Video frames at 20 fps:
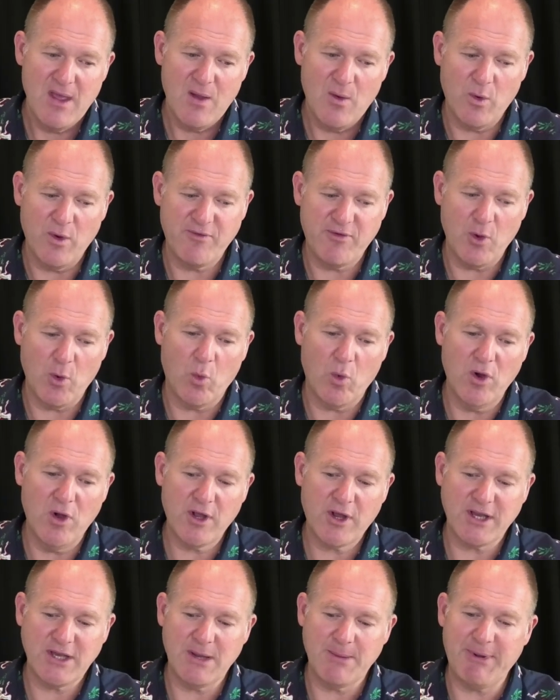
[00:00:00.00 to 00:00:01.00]
with your
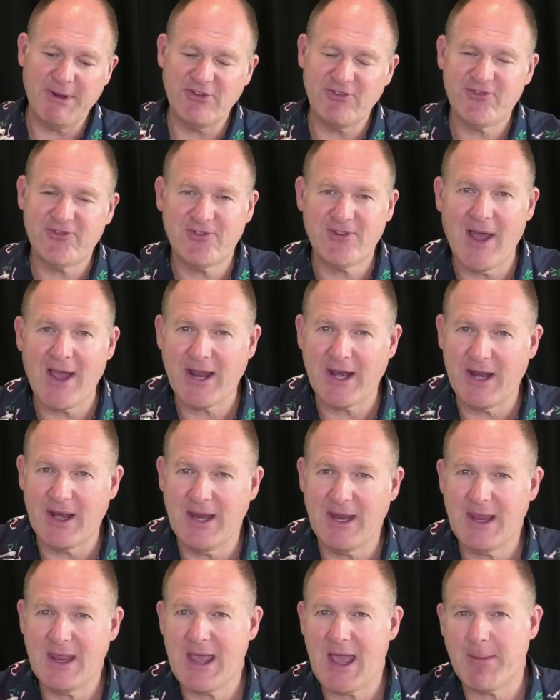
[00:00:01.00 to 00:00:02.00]
work and you've been stuck at an
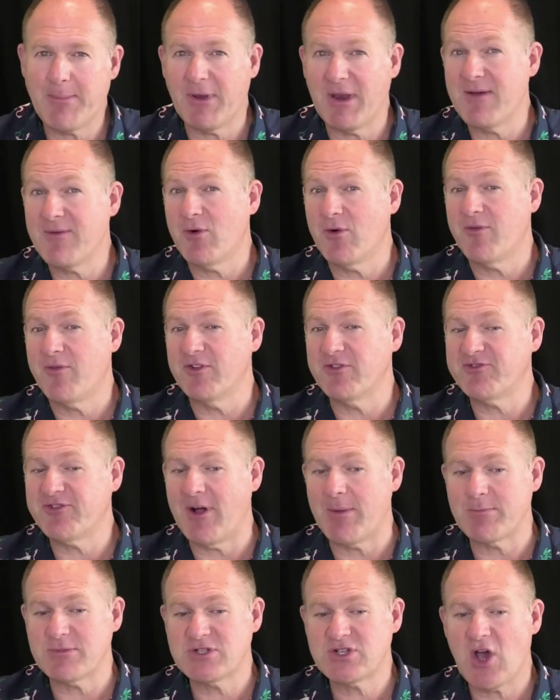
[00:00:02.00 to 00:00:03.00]
income level for
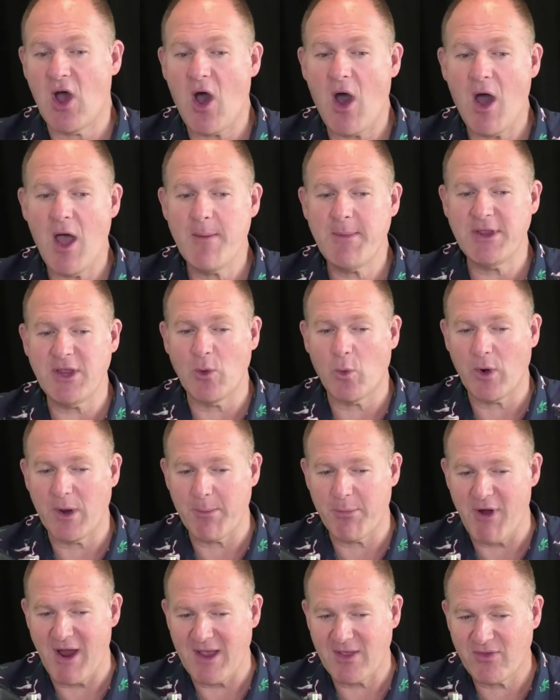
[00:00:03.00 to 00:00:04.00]
some time and you
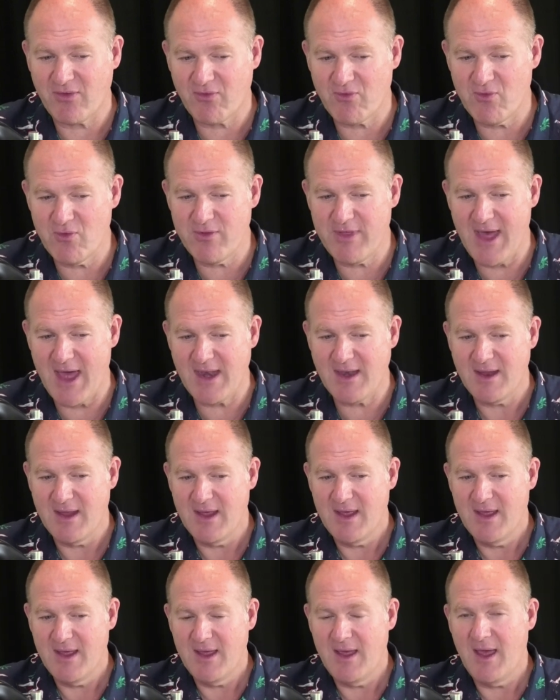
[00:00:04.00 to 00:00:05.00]
want to break through that,
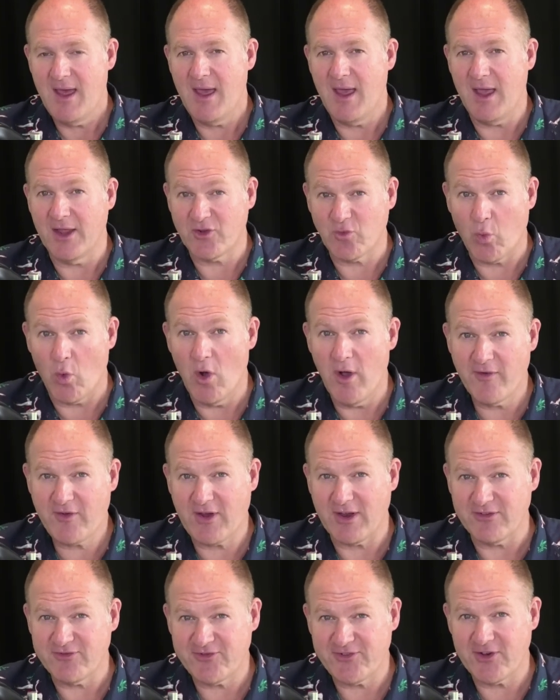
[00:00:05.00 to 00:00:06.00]
it's worth
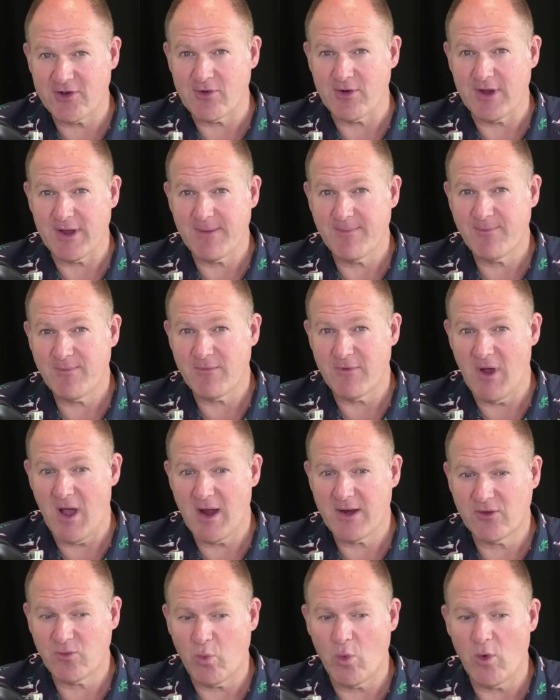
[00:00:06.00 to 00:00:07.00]
considering,
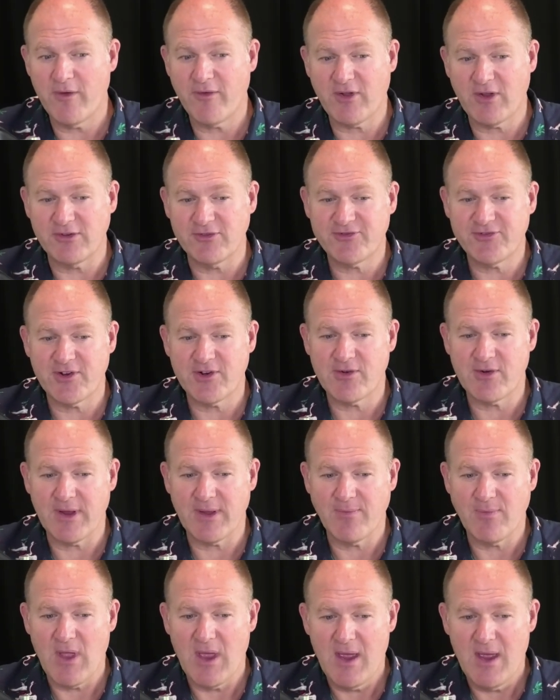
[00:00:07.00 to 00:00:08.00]
right? It's worth considering.
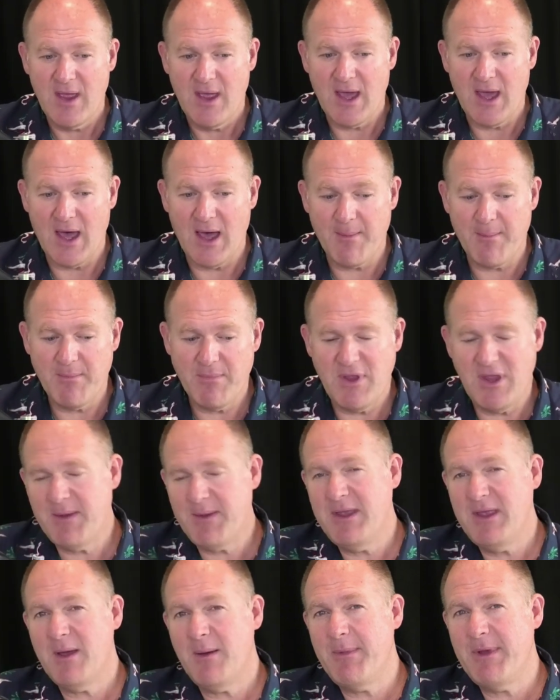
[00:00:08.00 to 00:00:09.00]
Um,
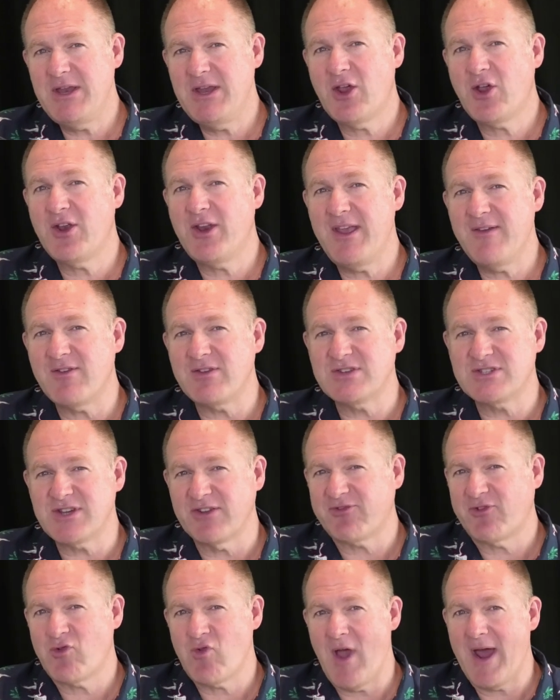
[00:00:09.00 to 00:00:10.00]
I mean, you could even
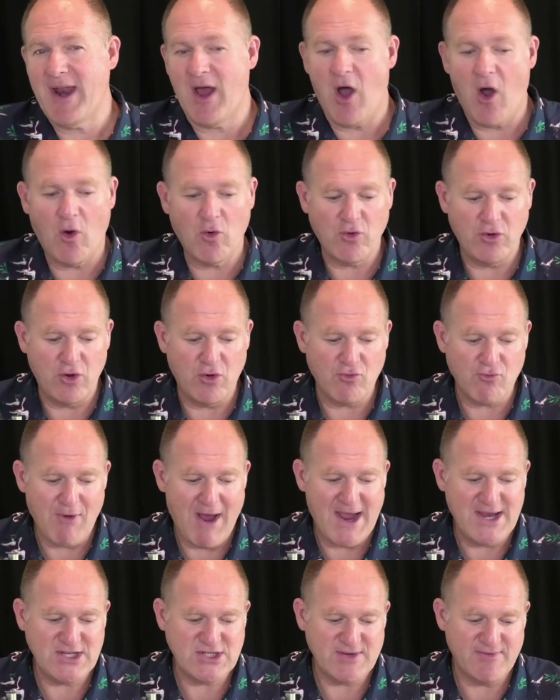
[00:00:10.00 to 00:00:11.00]
just create a whole new
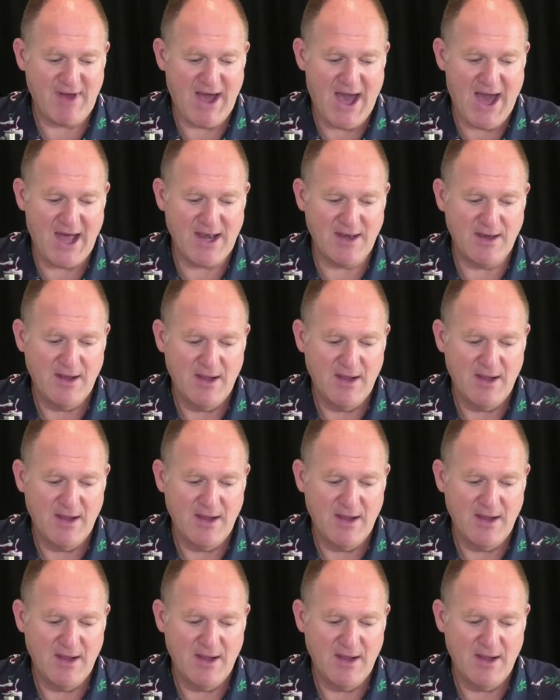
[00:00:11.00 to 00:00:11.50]
range of art